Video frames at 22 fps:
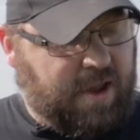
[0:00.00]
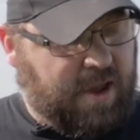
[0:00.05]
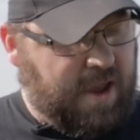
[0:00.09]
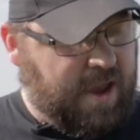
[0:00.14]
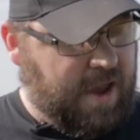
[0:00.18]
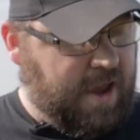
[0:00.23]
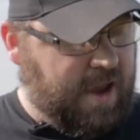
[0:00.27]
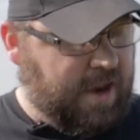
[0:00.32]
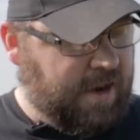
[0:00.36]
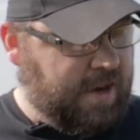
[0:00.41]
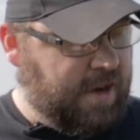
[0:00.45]

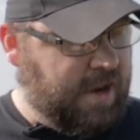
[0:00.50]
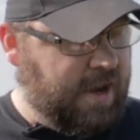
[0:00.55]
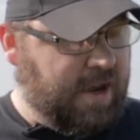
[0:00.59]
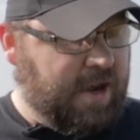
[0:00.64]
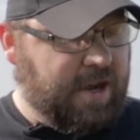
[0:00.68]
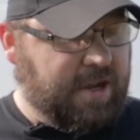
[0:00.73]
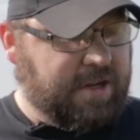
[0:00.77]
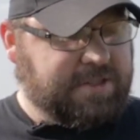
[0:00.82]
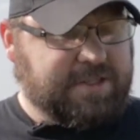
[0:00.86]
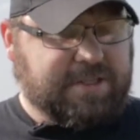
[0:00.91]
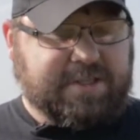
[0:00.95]
And
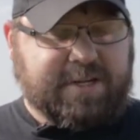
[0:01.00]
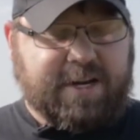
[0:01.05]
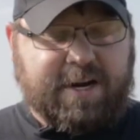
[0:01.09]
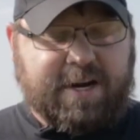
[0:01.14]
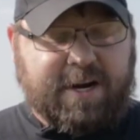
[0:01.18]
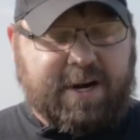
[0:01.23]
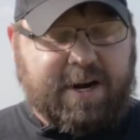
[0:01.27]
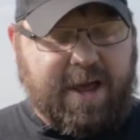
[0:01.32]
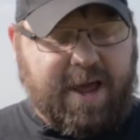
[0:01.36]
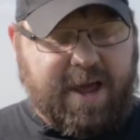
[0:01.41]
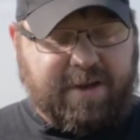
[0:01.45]
it's a
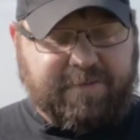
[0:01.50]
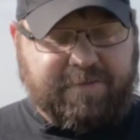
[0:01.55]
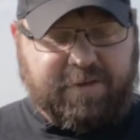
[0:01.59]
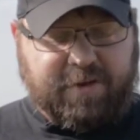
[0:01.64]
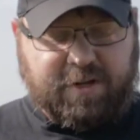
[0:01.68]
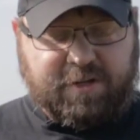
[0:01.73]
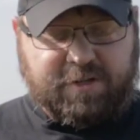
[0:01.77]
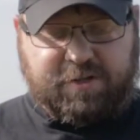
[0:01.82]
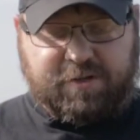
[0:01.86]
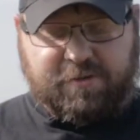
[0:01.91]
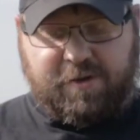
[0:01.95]

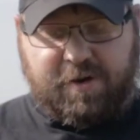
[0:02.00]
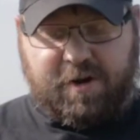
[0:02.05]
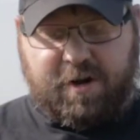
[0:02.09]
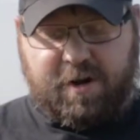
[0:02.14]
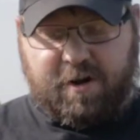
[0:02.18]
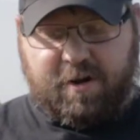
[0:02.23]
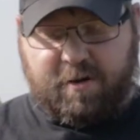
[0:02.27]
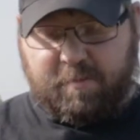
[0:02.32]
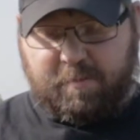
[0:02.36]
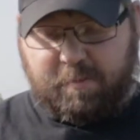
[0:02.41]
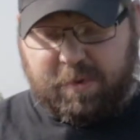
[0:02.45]
10.5-inch
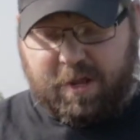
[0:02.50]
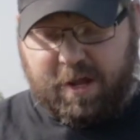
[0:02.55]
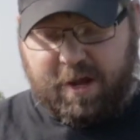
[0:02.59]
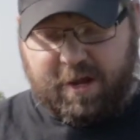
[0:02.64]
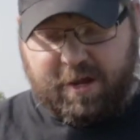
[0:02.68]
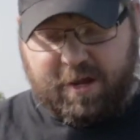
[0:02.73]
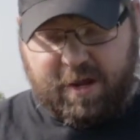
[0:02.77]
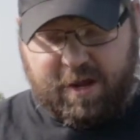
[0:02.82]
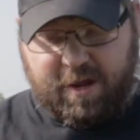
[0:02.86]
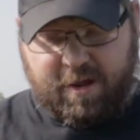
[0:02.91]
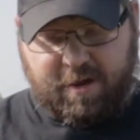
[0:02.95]
300
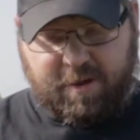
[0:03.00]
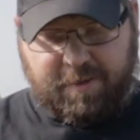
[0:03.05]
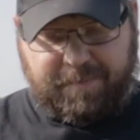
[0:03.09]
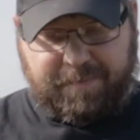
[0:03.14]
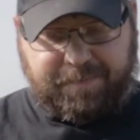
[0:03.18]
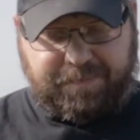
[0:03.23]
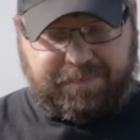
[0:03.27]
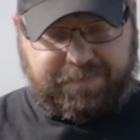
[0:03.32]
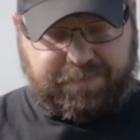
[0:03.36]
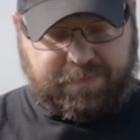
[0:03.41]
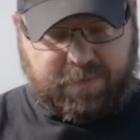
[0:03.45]
Blackout.
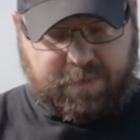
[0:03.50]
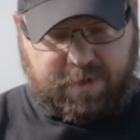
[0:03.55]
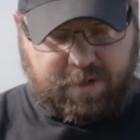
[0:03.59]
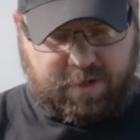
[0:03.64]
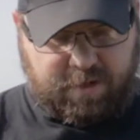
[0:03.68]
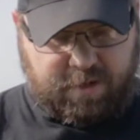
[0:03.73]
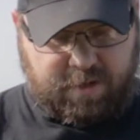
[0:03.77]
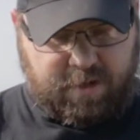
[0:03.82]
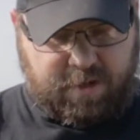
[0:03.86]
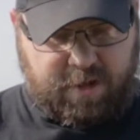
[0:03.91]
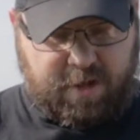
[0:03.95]

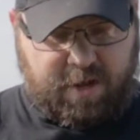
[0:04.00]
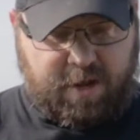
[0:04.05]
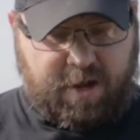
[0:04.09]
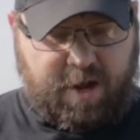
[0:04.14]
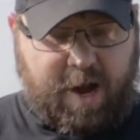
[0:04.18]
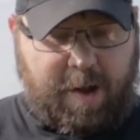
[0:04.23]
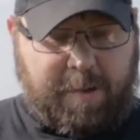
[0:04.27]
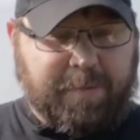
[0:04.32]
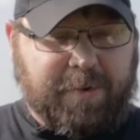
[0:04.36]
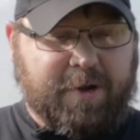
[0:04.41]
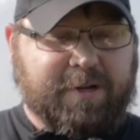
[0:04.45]

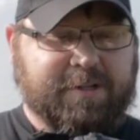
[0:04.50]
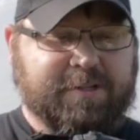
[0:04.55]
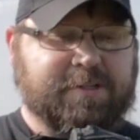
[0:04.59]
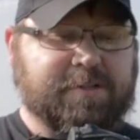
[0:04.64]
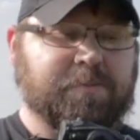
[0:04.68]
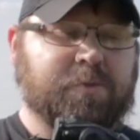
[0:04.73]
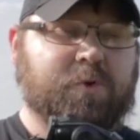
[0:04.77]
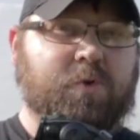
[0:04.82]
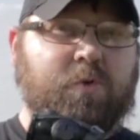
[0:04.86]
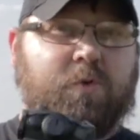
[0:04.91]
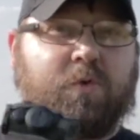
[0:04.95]
I put some
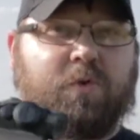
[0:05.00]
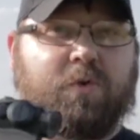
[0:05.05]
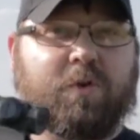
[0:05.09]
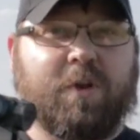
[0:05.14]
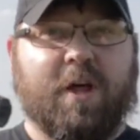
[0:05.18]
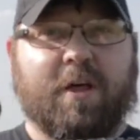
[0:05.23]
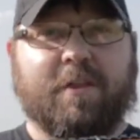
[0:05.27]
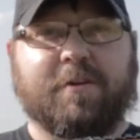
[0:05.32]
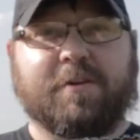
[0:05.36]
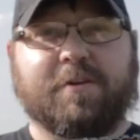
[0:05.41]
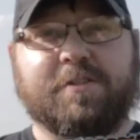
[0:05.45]
cool
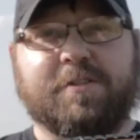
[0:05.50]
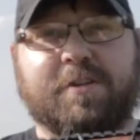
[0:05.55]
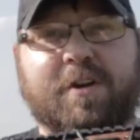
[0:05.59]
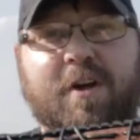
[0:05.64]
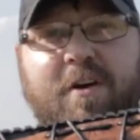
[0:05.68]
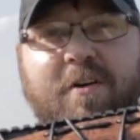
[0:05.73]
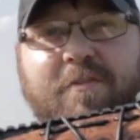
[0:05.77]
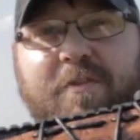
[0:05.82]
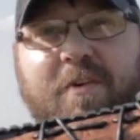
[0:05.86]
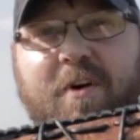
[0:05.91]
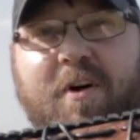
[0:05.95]
leather
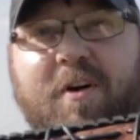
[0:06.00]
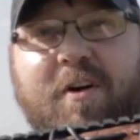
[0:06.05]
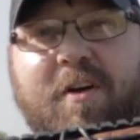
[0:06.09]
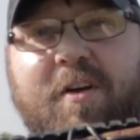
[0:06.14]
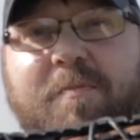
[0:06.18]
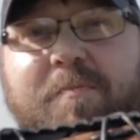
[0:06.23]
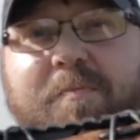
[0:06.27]
stuff on it